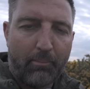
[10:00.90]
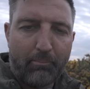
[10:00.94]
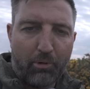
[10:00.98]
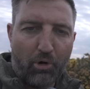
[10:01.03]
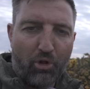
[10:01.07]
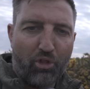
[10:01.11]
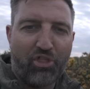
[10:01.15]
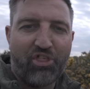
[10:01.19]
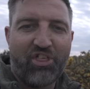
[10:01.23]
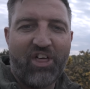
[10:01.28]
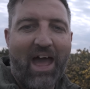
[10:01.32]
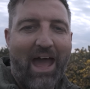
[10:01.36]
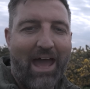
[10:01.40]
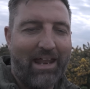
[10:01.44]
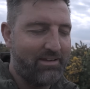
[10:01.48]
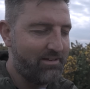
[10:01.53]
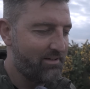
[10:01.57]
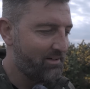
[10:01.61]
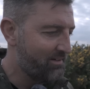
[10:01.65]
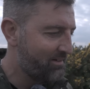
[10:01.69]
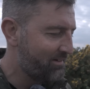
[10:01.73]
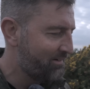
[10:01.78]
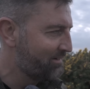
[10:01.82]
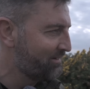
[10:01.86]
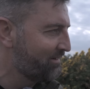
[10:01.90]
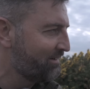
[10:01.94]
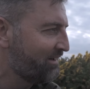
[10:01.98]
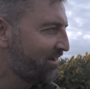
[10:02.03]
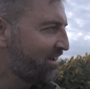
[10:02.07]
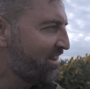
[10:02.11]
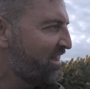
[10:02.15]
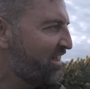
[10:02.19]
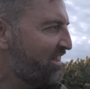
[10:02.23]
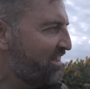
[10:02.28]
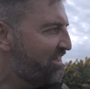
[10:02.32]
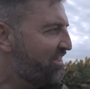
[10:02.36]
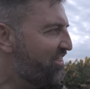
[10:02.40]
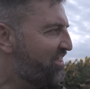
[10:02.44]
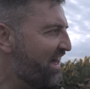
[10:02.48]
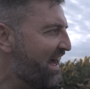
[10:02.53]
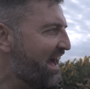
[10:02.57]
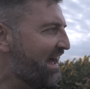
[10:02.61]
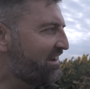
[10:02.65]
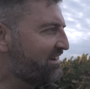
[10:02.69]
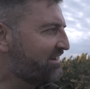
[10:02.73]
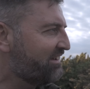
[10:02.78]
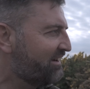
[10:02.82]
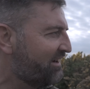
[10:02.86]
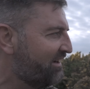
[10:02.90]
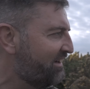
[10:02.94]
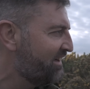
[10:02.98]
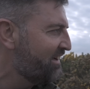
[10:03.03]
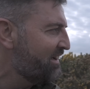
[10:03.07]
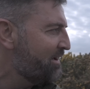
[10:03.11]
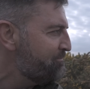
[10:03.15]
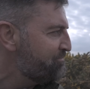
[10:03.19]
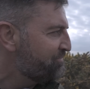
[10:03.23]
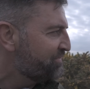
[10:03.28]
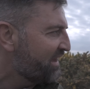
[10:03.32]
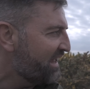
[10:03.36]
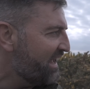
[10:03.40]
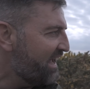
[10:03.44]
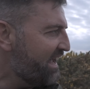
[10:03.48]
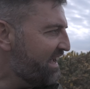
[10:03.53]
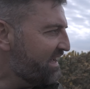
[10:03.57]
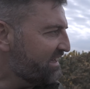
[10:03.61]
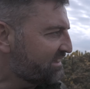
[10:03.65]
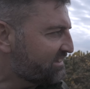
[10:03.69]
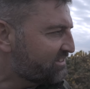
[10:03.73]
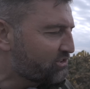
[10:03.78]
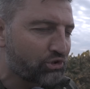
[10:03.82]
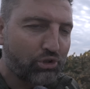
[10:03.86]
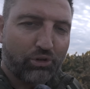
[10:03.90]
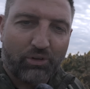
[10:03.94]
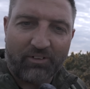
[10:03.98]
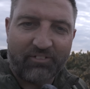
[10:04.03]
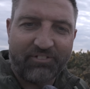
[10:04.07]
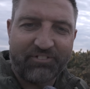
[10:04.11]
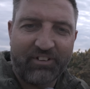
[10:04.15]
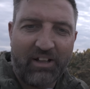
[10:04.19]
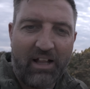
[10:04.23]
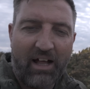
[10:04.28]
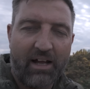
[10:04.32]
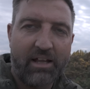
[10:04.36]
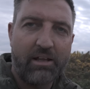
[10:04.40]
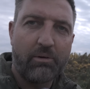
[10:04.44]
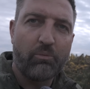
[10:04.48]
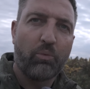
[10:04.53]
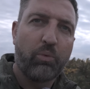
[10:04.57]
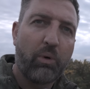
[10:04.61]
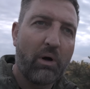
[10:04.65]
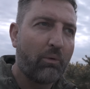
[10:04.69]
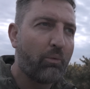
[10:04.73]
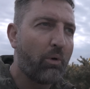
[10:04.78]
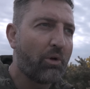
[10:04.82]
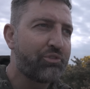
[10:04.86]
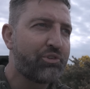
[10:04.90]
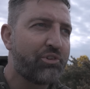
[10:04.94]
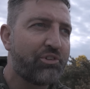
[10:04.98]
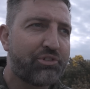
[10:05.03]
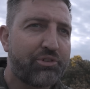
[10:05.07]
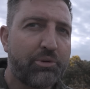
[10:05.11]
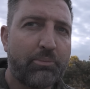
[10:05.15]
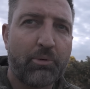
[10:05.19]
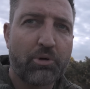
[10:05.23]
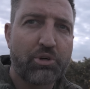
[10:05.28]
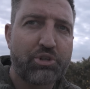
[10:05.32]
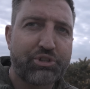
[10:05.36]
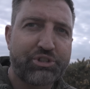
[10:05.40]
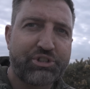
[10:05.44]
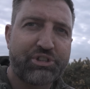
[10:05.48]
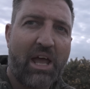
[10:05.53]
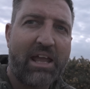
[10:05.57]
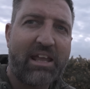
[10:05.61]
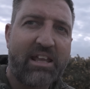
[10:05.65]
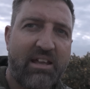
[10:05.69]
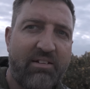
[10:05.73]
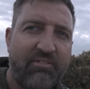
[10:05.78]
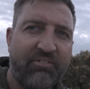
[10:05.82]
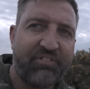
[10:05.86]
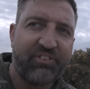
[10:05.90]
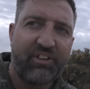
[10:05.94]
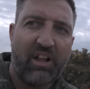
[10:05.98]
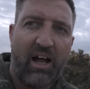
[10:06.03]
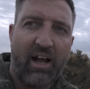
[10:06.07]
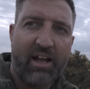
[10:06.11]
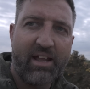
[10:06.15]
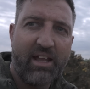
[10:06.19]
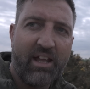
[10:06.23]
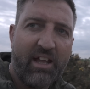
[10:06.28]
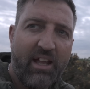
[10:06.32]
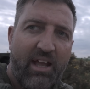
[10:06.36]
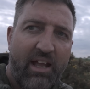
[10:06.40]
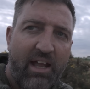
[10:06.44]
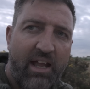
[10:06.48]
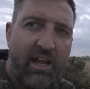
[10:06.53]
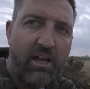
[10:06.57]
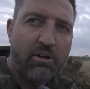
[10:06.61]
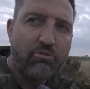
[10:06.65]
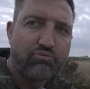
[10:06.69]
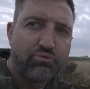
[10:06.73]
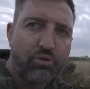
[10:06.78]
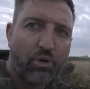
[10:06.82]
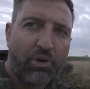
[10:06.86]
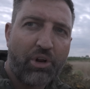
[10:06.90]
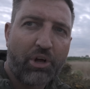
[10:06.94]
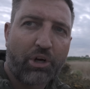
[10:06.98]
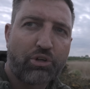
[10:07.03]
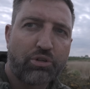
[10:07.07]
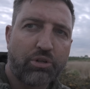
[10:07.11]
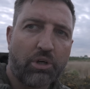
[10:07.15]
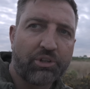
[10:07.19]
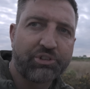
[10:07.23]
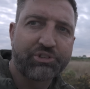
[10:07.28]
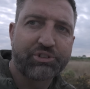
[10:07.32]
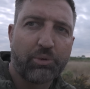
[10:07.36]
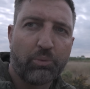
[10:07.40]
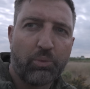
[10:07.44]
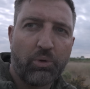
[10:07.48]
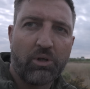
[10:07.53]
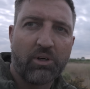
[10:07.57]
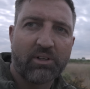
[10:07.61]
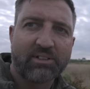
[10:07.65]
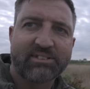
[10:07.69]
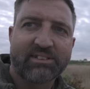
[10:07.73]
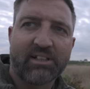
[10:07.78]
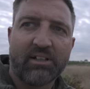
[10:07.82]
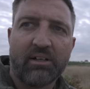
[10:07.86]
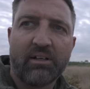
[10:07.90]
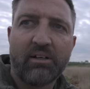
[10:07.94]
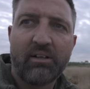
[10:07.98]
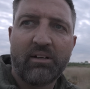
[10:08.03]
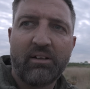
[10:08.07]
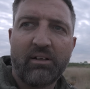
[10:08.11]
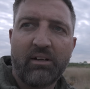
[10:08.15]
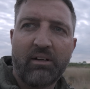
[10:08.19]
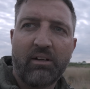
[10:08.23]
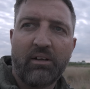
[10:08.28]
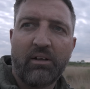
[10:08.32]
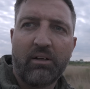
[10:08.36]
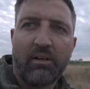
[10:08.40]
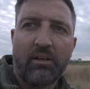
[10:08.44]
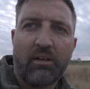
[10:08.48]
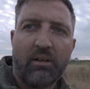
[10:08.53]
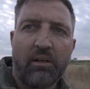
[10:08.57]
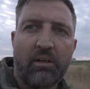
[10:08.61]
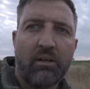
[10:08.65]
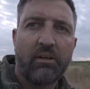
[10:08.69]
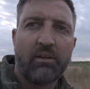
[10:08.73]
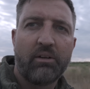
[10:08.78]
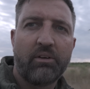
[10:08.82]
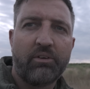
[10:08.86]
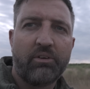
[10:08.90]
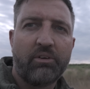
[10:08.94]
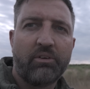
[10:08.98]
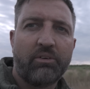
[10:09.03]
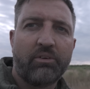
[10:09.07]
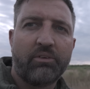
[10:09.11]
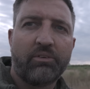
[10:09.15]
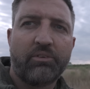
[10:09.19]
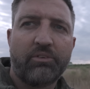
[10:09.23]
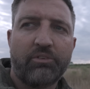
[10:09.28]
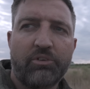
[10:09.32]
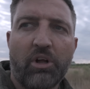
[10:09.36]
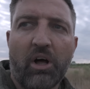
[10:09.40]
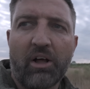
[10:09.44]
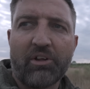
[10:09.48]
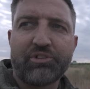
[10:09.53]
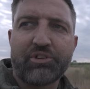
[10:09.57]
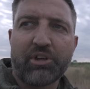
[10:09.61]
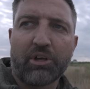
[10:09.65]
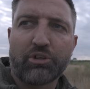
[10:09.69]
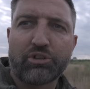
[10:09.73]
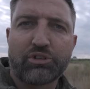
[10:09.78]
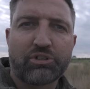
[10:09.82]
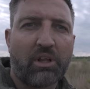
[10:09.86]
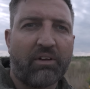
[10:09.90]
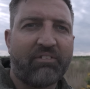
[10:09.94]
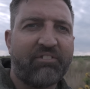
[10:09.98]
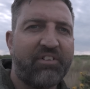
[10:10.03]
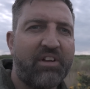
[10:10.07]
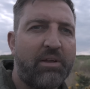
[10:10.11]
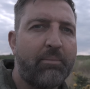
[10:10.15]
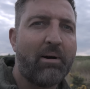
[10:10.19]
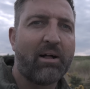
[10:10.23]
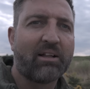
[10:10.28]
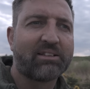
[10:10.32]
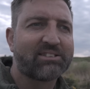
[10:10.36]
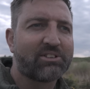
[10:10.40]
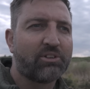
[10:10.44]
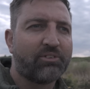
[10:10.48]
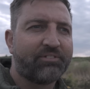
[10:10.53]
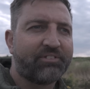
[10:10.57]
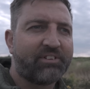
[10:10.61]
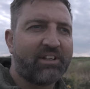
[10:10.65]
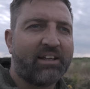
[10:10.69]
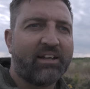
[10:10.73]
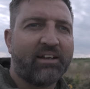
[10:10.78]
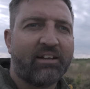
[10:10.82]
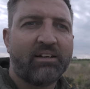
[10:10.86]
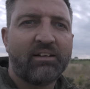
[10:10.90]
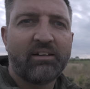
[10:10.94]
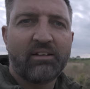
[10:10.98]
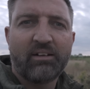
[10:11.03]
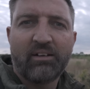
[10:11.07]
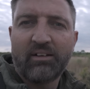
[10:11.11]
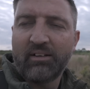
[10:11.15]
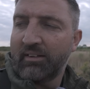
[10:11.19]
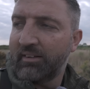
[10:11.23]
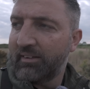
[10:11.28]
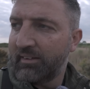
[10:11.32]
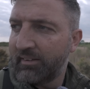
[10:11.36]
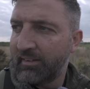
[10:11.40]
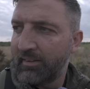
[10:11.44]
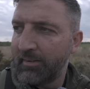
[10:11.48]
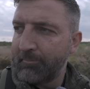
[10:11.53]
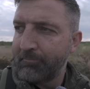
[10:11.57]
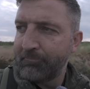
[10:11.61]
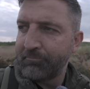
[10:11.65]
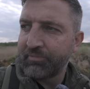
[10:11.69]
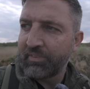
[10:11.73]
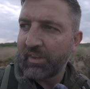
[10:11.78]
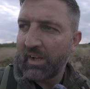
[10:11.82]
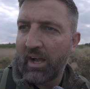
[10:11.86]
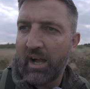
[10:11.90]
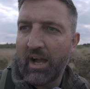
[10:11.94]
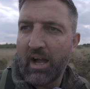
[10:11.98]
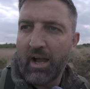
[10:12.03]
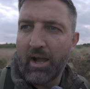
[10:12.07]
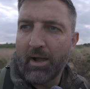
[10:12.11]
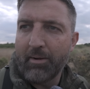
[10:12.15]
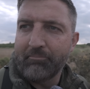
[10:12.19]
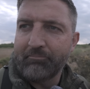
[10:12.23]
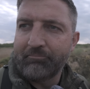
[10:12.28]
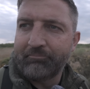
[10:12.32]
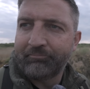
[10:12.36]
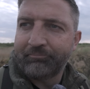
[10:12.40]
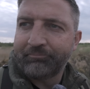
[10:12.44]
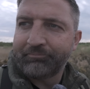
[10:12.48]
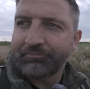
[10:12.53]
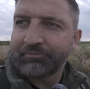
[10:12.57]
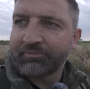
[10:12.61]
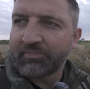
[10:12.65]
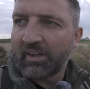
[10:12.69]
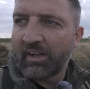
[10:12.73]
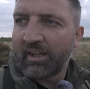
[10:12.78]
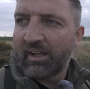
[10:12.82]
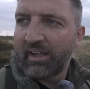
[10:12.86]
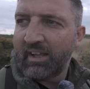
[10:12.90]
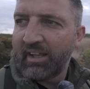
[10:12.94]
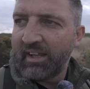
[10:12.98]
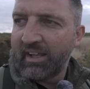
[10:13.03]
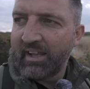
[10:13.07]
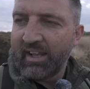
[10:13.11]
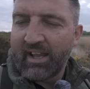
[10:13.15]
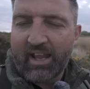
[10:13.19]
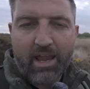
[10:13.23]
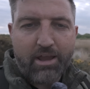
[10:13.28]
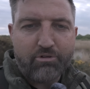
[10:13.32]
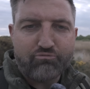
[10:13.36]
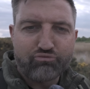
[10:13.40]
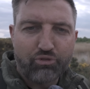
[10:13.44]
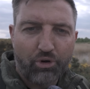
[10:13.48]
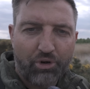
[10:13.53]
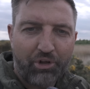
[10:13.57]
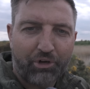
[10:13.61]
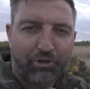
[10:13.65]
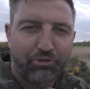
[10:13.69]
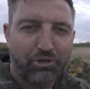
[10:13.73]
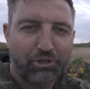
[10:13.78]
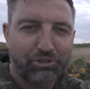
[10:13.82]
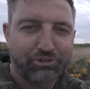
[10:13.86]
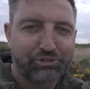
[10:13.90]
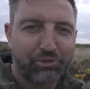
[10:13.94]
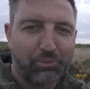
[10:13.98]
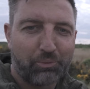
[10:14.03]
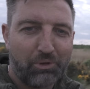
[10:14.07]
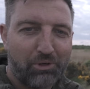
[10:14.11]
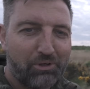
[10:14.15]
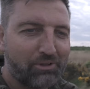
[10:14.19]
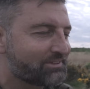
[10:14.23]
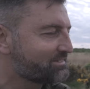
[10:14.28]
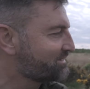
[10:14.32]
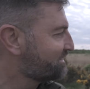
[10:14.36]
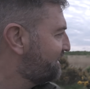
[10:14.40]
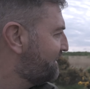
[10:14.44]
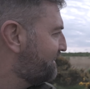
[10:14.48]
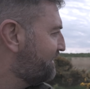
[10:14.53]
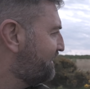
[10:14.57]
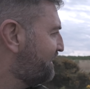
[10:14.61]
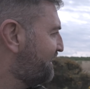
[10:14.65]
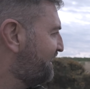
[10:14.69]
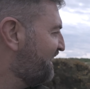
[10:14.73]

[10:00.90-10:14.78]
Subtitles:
But then it took flight. Well, it wasn't so much taking flight, it run across the water. No, it's a female tufty. It run across the water,